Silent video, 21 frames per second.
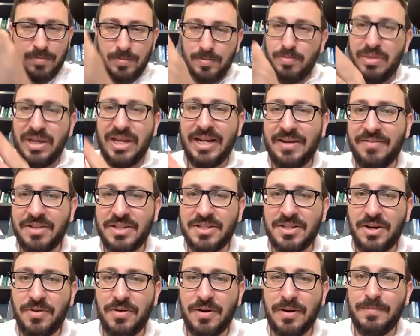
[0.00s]
beginning of the
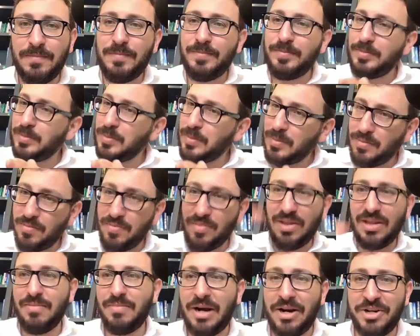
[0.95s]
Torah,
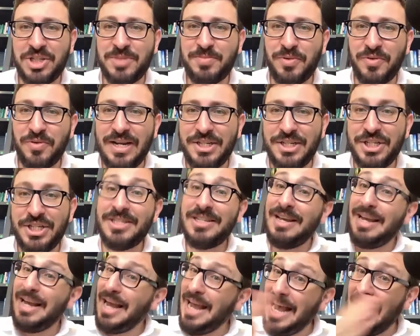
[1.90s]
Parshas Bereshis
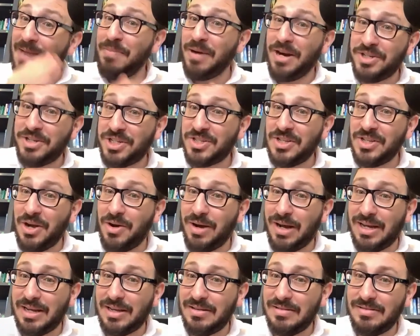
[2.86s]
and Parshas
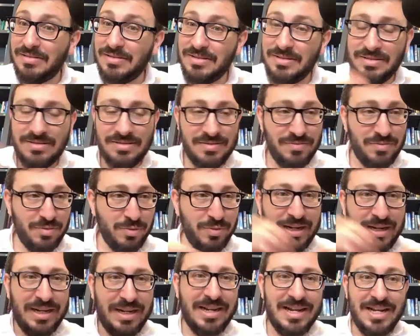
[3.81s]
Noah. We
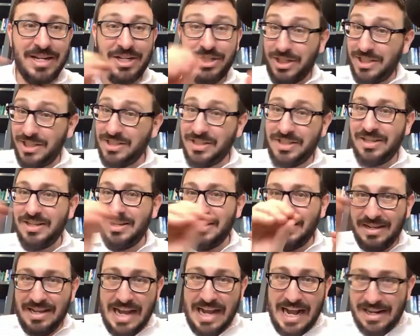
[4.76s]
read just the,
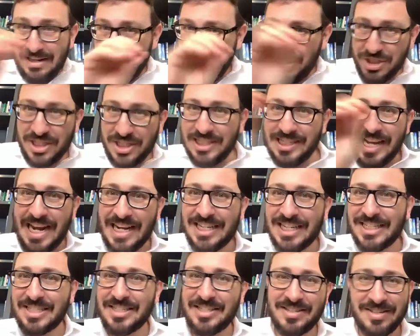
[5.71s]
just the
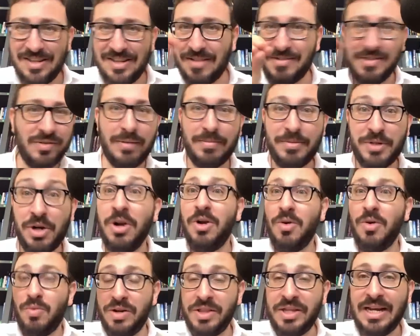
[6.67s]
text of Scripture
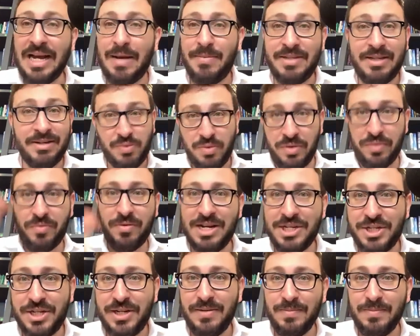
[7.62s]
with the commentaries, with
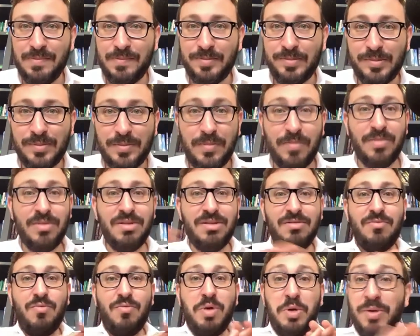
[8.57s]
Rashi.
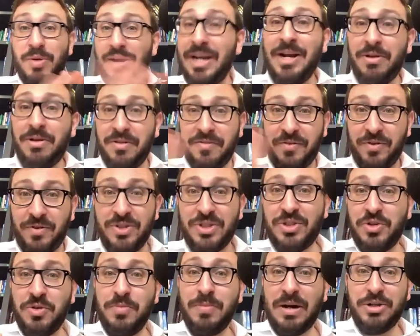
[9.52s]
We already know the
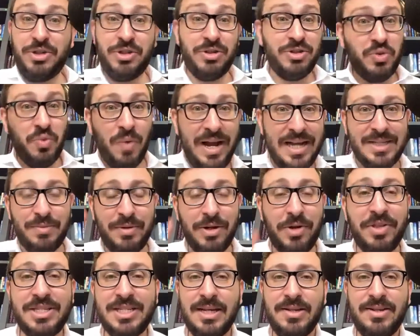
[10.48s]
first two Parshas twice. We
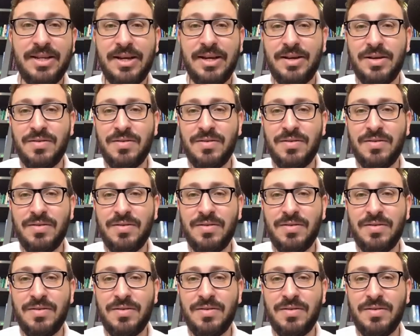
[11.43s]
know this idea.